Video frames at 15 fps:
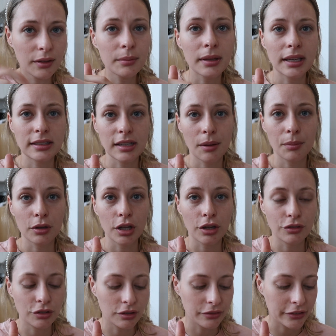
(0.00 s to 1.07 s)
them linked down below
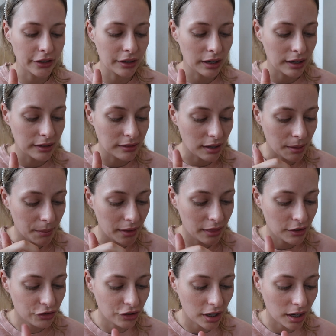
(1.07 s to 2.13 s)
too for you guys. I'm in
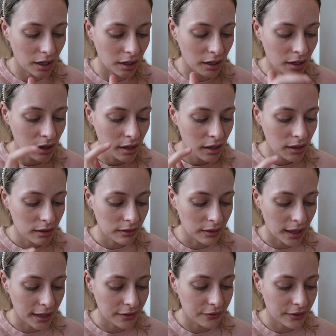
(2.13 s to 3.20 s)
the shade
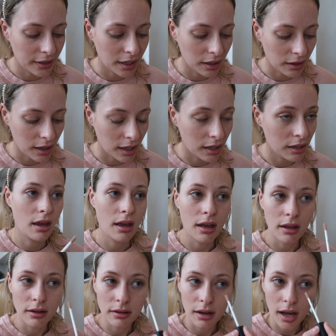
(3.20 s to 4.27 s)
Light Vanilla
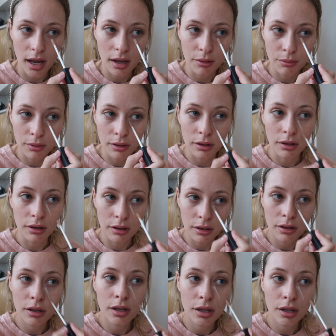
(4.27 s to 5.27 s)
and I will